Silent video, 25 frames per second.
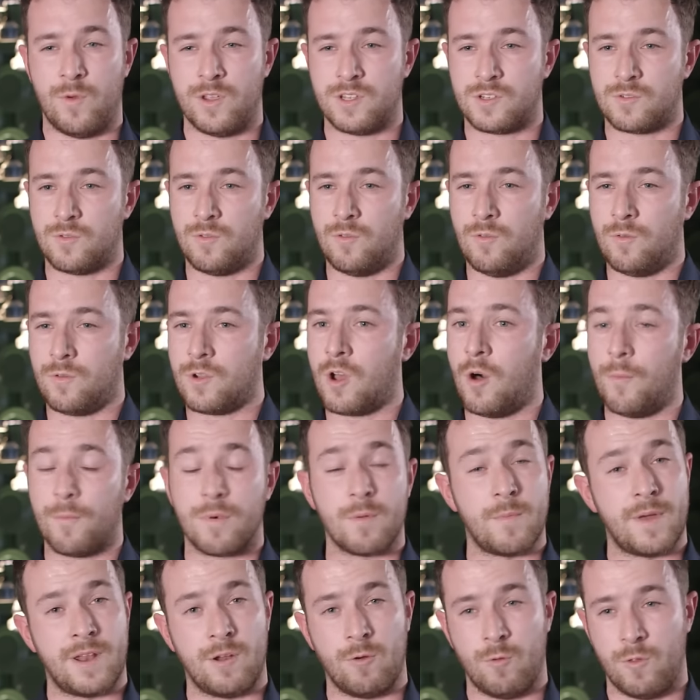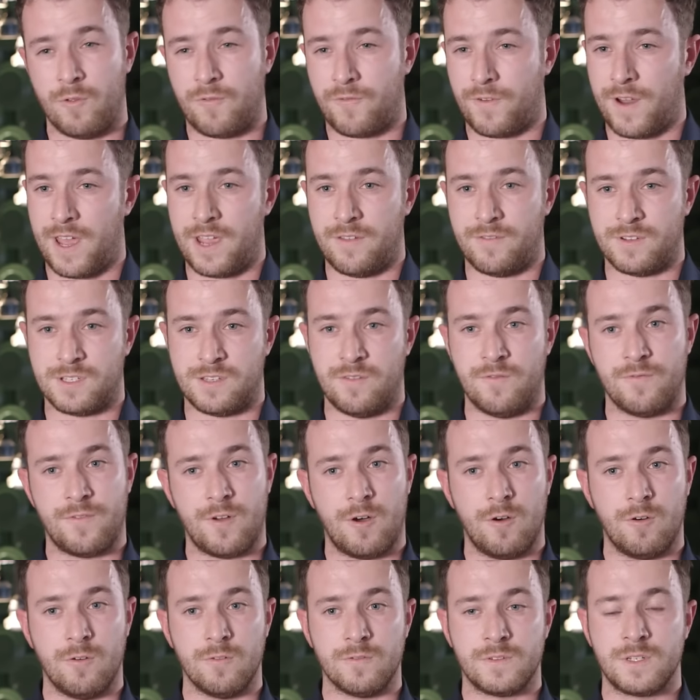which will complement all the flavours
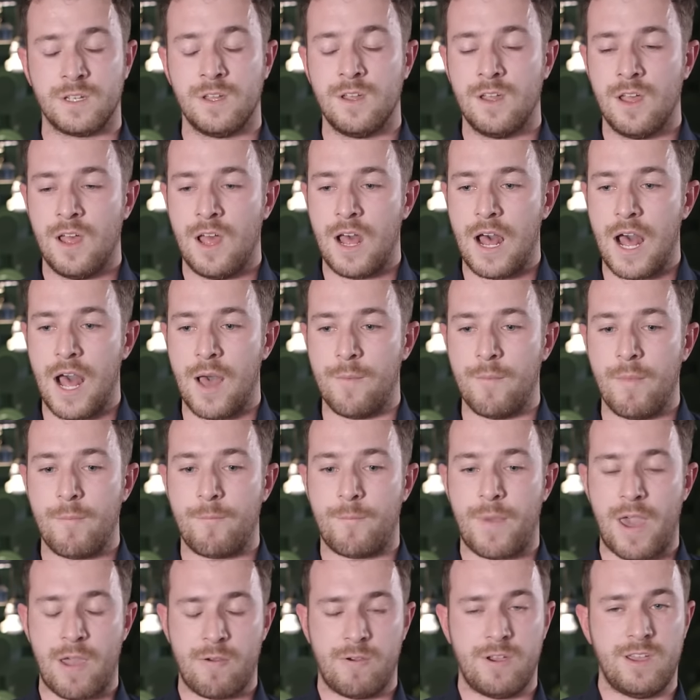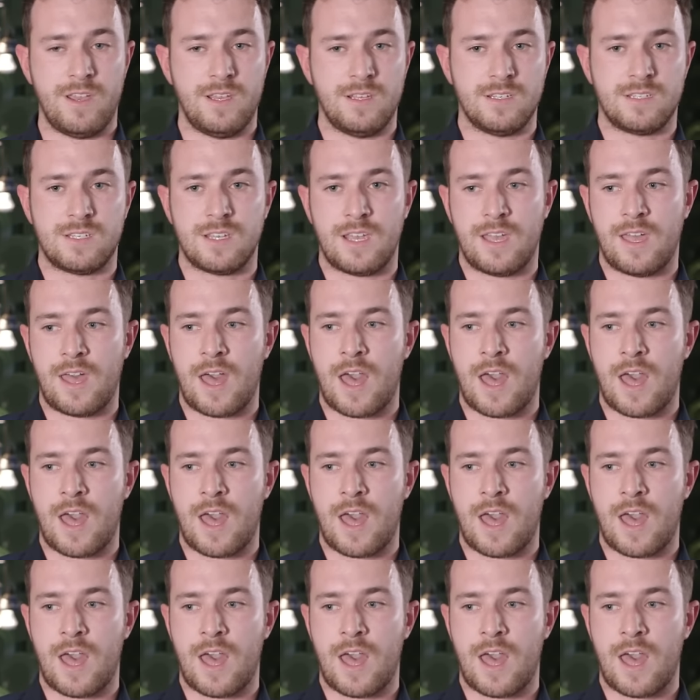involved. Berries